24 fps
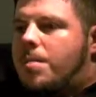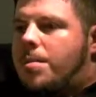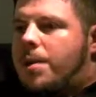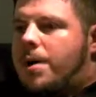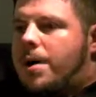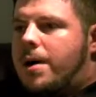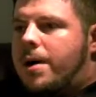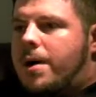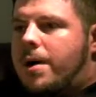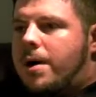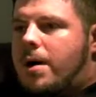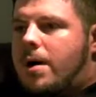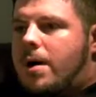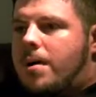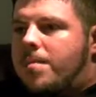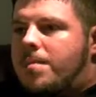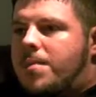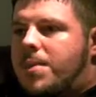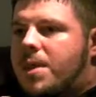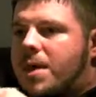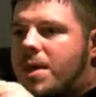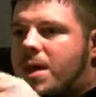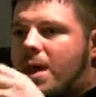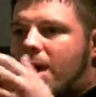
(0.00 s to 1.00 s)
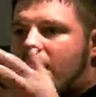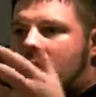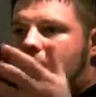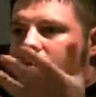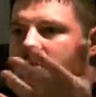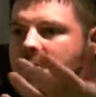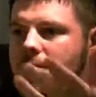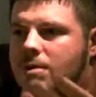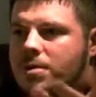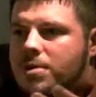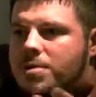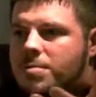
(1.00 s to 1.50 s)
But again,
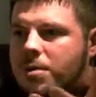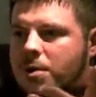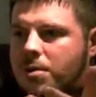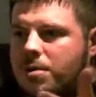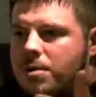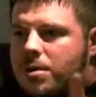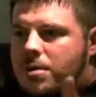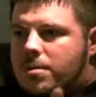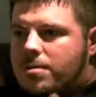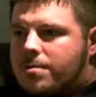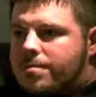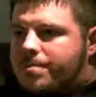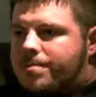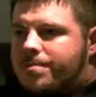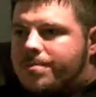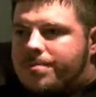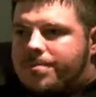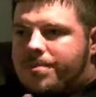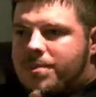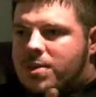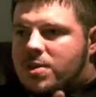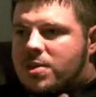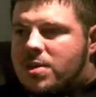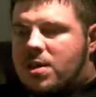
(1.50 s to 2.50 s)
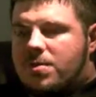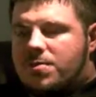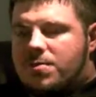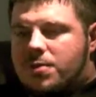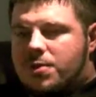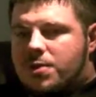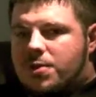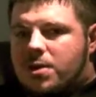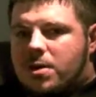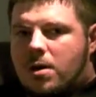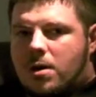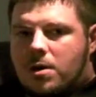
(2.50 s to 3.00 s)
if you're smoking several
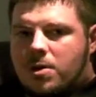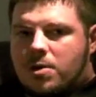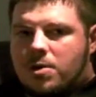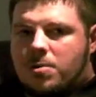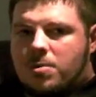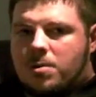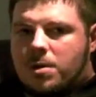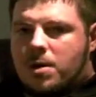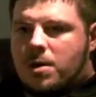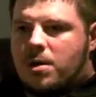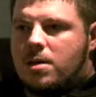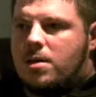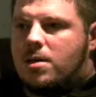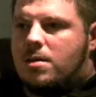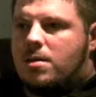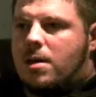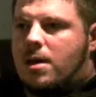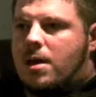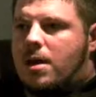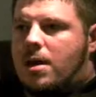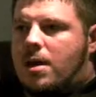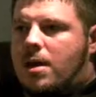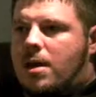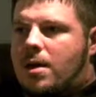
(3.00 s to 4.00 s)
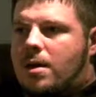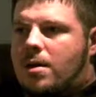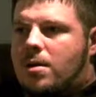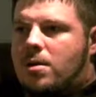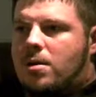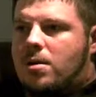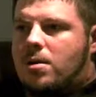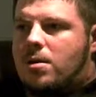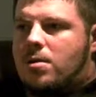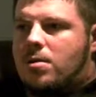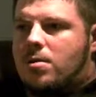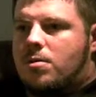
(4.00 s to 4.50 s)
cigars a week
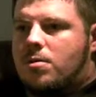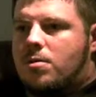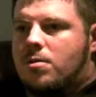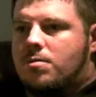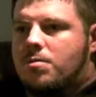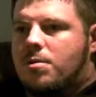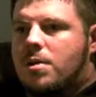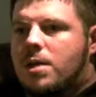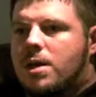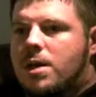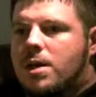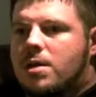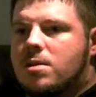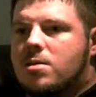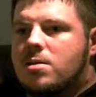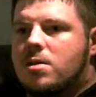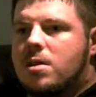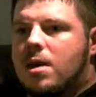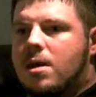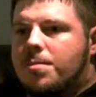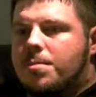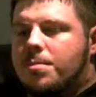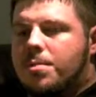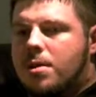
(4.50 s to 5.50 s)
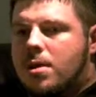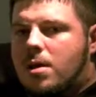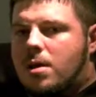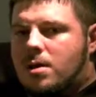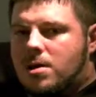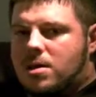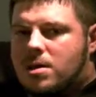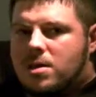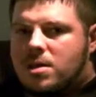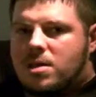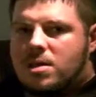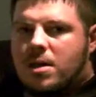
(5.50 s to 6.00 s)
and you know you're running into that
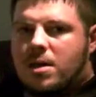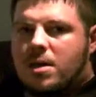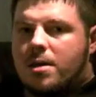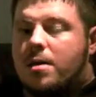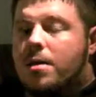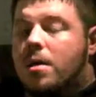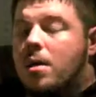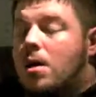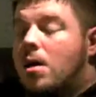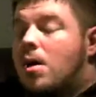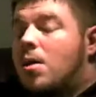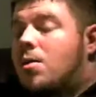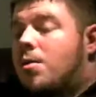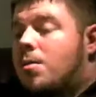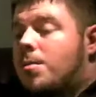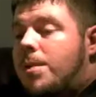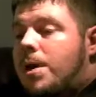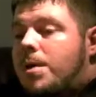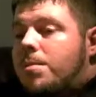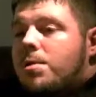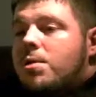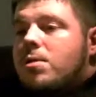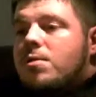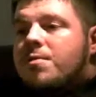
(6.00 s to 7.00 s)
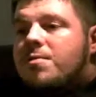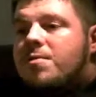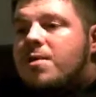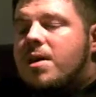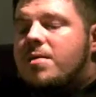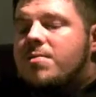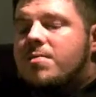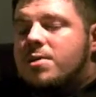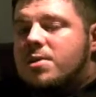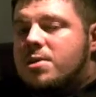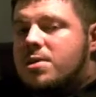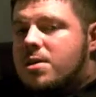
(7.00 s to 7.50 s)
plugged stick, or maybe your
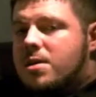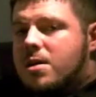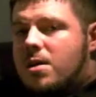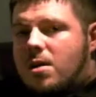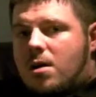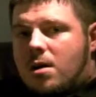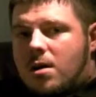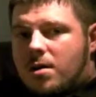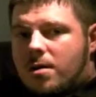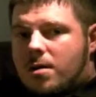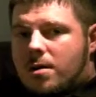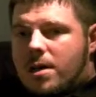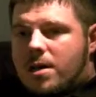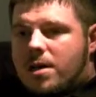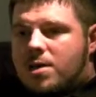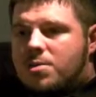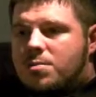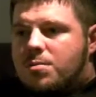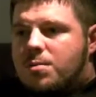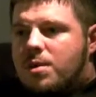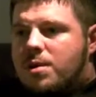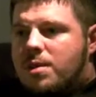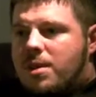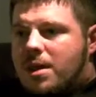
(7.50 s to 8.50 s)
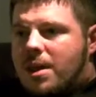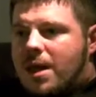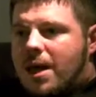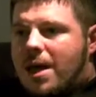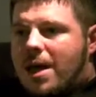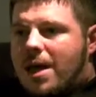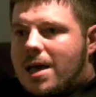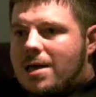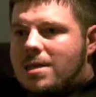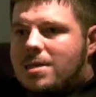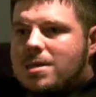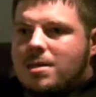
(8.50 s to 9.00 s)
favorite cigar is one that
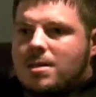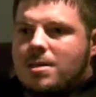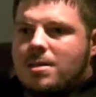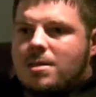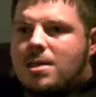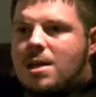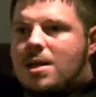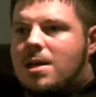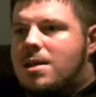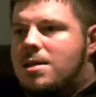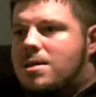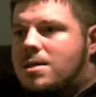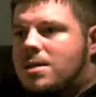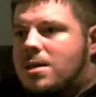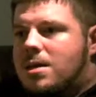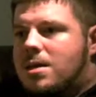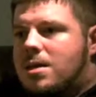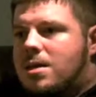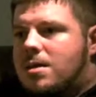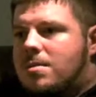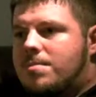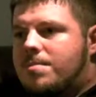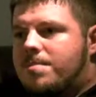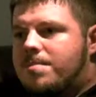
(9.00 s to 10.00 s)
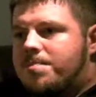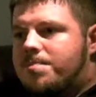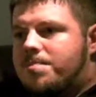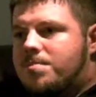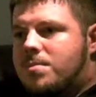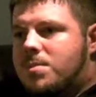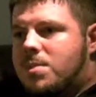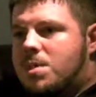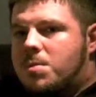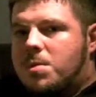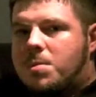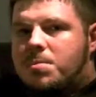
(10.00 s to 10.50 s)
has a tendency
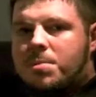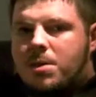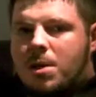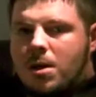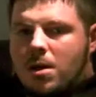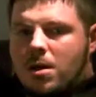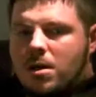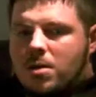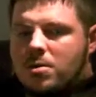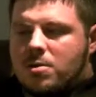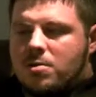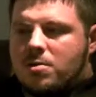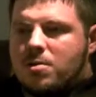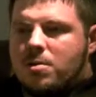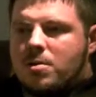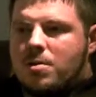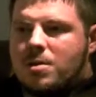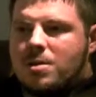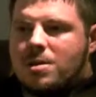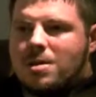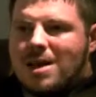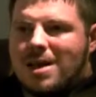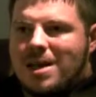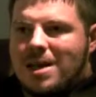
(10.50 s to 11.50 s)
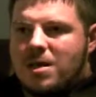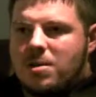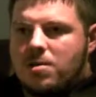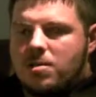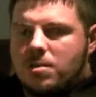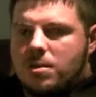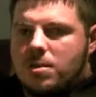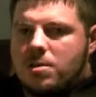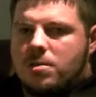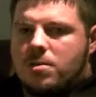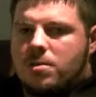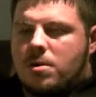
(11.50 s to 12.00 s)
to be plugged or tight
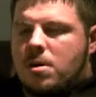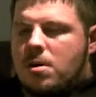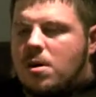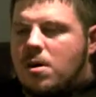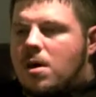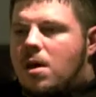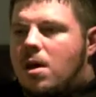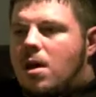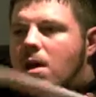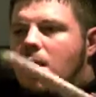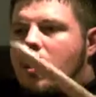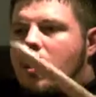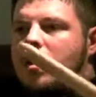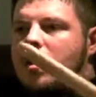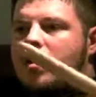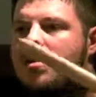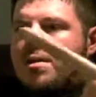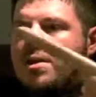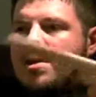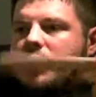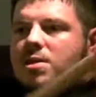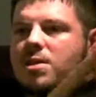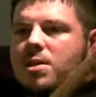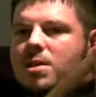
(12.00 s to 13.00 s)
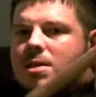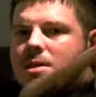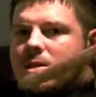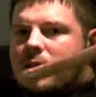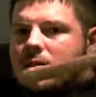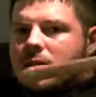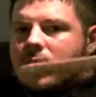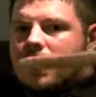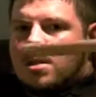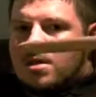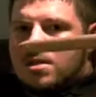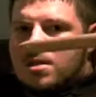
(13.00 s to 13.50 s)
on the draw, this
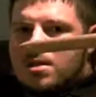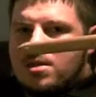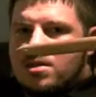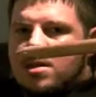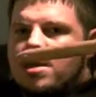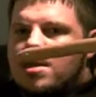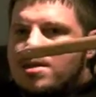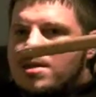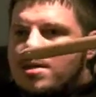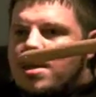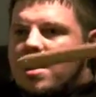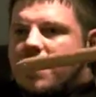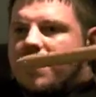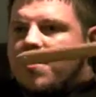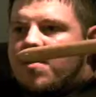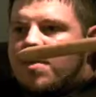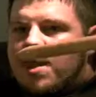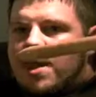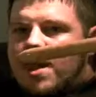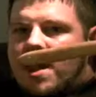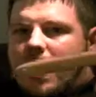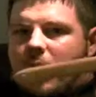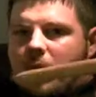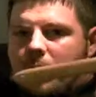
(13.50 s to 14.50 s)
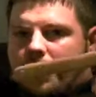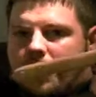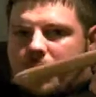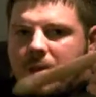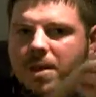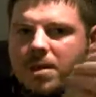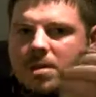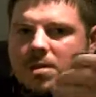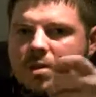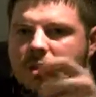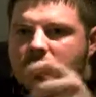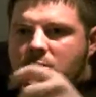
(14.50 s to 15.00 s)
can definitely help
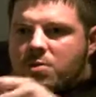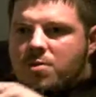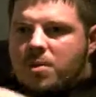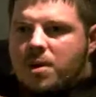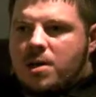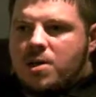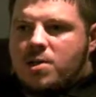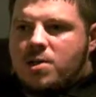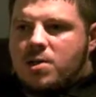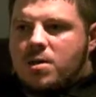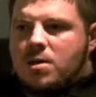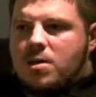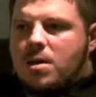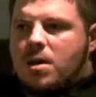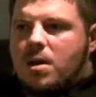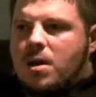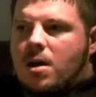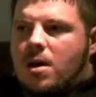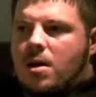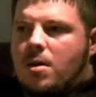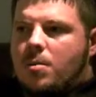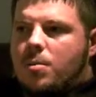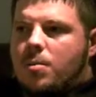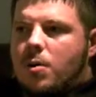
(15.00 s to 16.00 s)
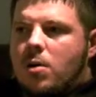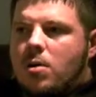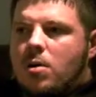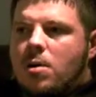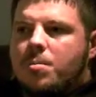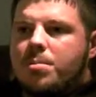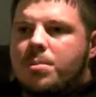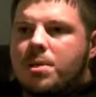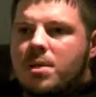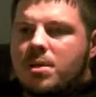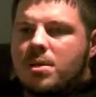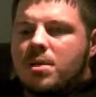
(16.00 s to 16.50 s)
that situation. It won't
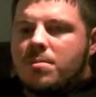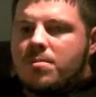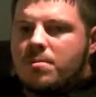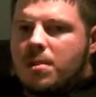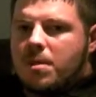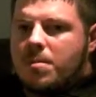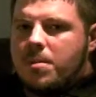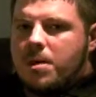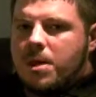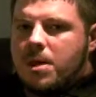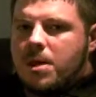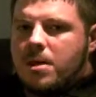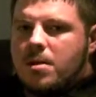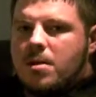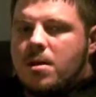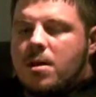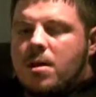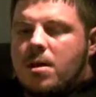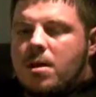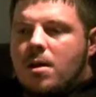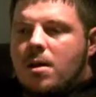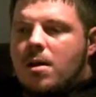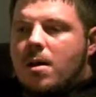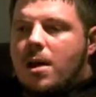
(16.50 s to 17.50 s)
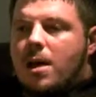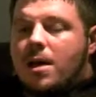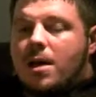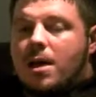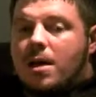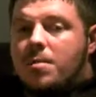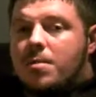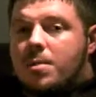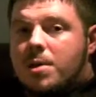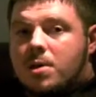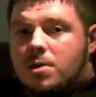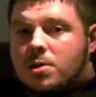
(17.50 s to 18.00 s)
completely remedy it,
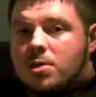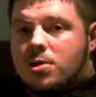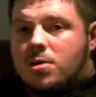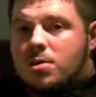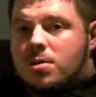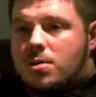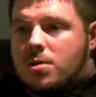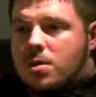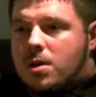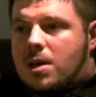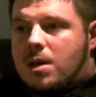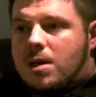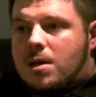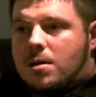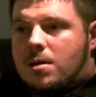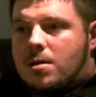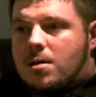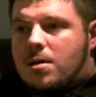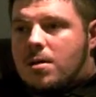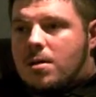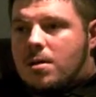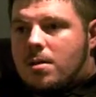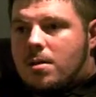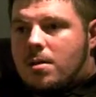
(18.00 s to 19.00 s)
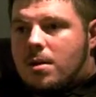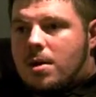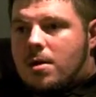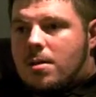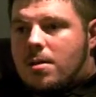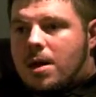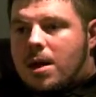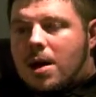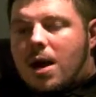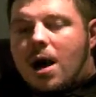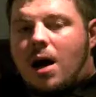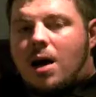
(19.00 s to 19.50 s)
again, because you're going to get
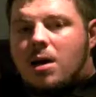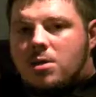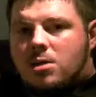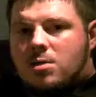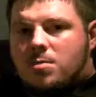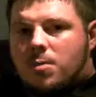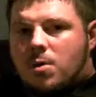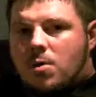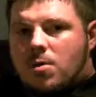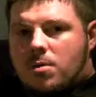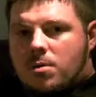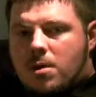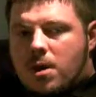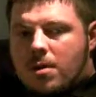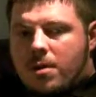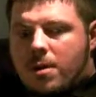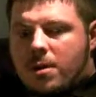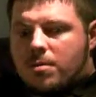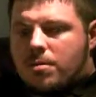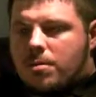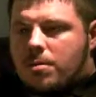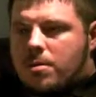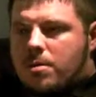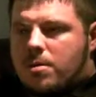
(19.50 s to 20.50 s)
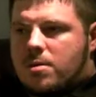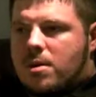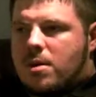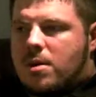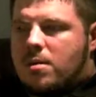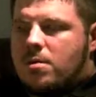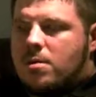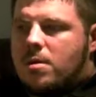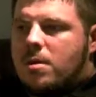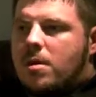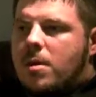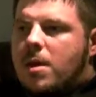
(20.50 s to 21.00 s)
that hot smoke coming through the
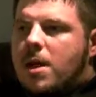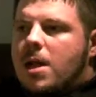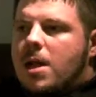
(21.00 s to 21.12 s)
tunnel.